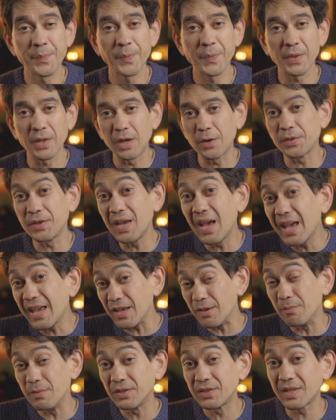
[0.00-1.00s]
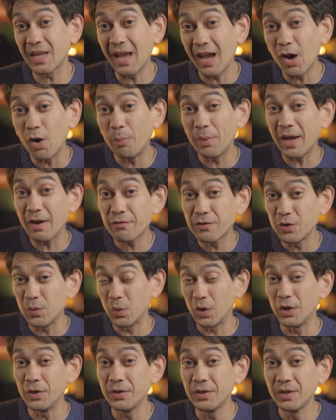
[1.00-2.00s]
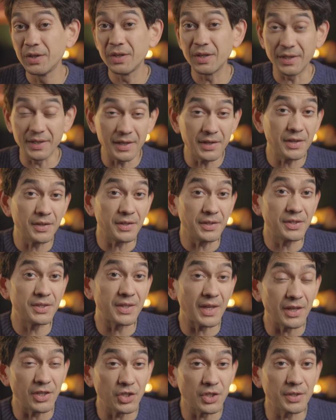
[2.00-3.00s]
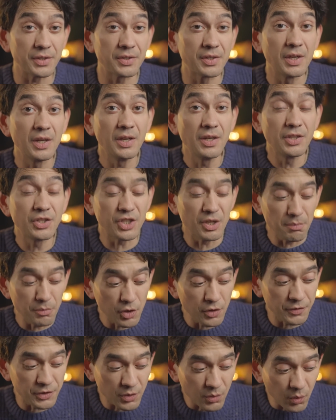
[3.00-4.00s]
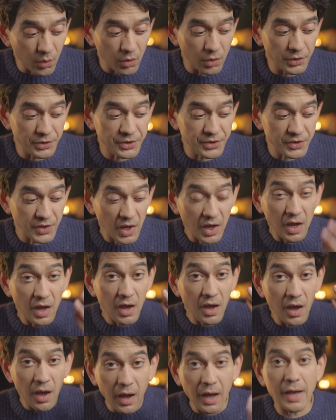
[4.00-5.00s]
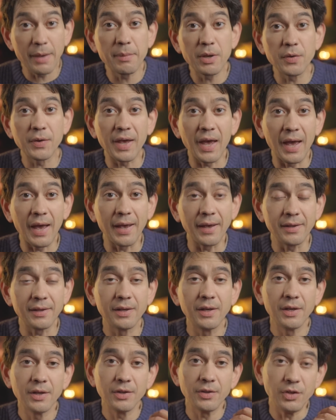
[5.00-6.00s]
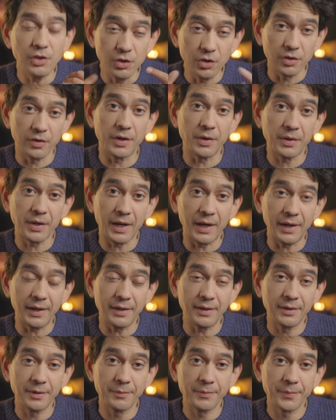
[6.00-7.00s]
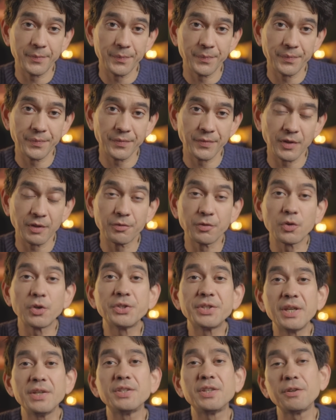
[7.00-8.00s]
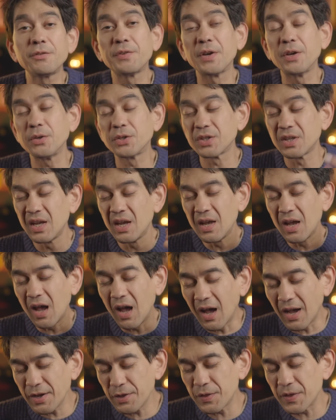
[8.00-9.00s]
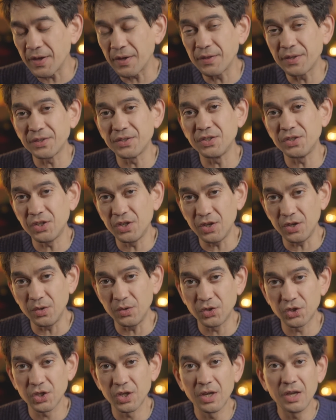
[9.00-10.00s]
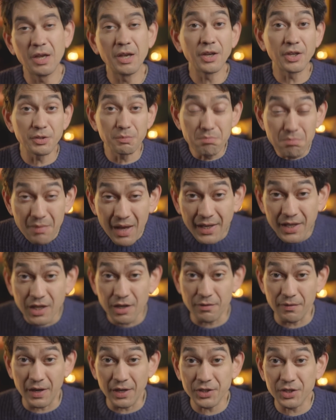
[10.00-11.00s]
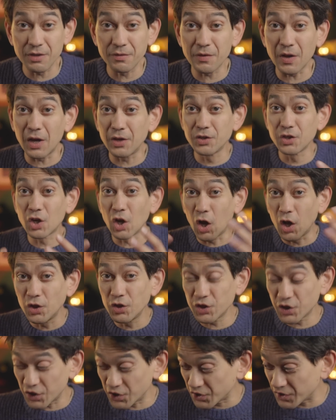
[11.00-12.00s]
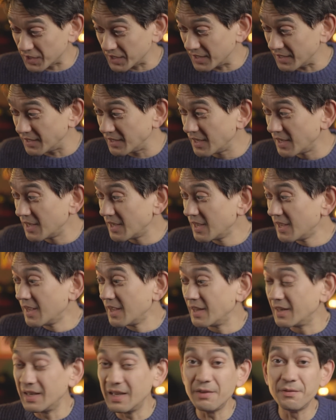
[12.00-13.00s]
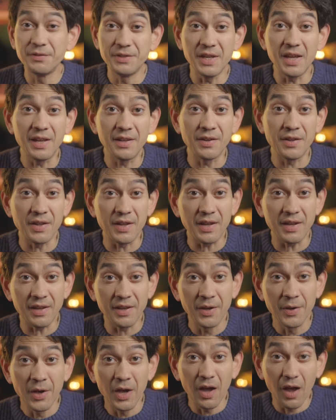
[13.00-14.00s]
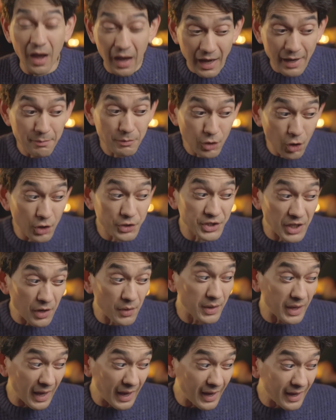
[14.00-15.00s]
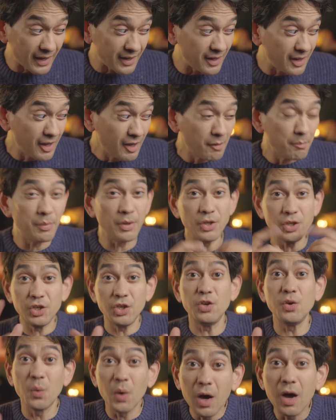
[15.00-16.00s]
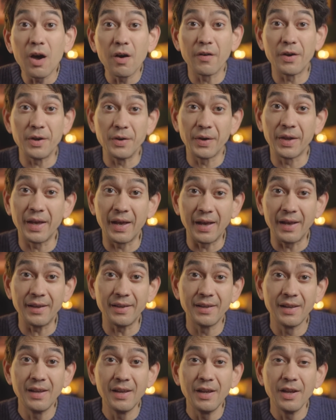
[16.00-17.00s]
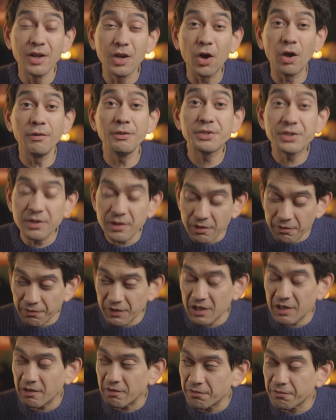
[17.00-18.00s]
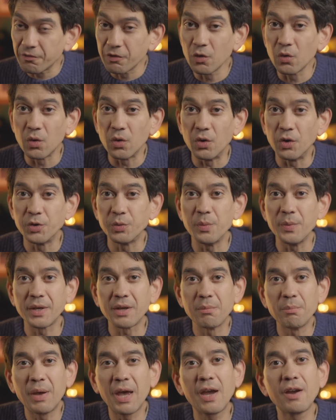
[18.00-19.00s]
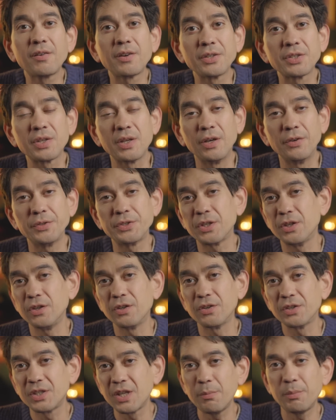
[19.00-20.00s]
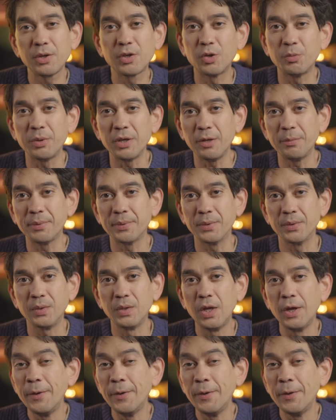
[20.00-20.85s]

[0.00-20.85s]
Now, the aim is to help everyone at any of these stages to move towards I'm okay, you're okay. For autistic folks, I think this is huge because many of us have unconsciously lived in the I'm not okay, but you are okay, constantly feeling flawed when we compare ourselves to neurotypical people.